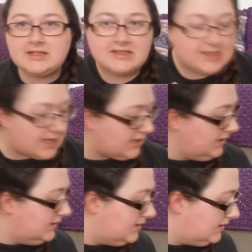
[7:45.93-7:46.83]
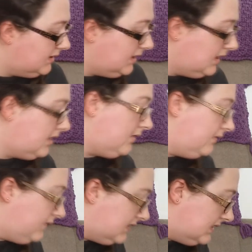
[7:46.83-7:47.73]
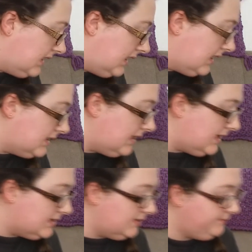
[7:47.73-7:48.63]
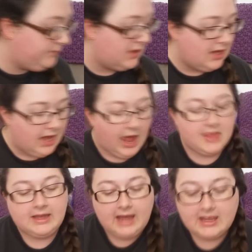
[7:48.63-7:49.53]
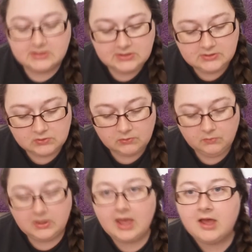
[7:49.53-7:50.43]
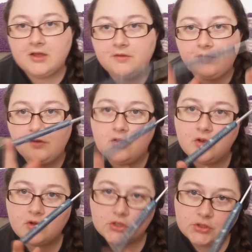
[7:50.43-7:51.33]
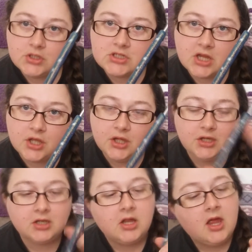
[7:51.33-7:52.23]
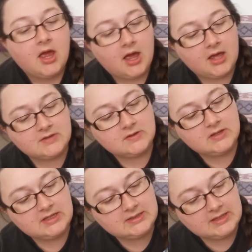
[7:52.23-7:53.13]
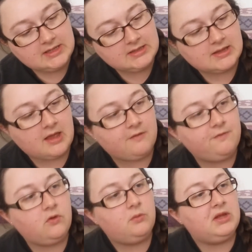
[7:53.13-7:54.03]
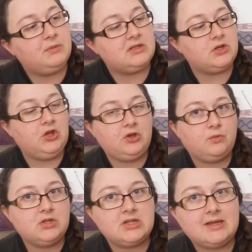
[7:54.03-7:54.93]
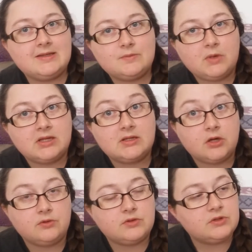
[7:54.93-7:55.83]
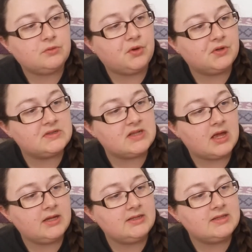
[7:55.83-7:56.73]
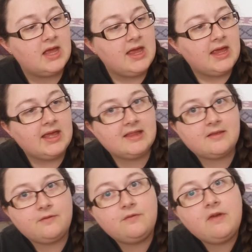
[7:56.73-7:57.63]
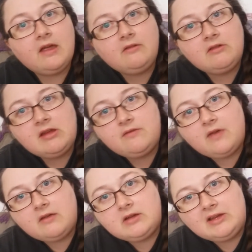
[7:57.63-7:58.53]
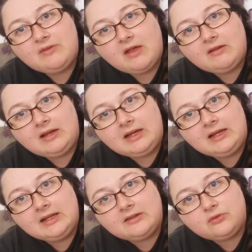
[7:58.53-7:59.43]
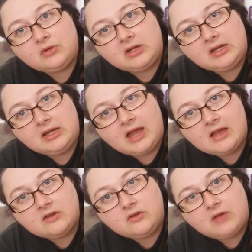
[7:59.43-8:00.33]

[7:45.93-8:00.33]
to the side. I'll investigate that later. And then, as usual, we have crochet hook. So this is a 4mm hook, which is my go-to hook size. It's very, very, very glittery, and you